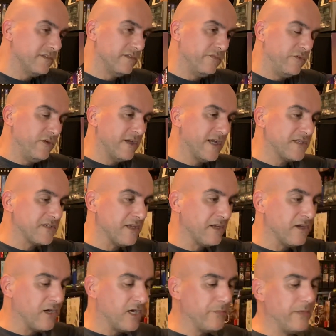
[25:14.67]
if you guys can
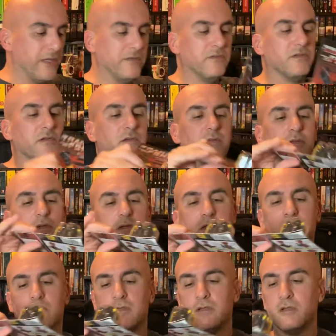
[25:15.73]
comment.
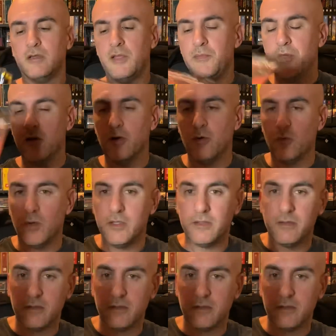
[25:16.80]
Let me know what,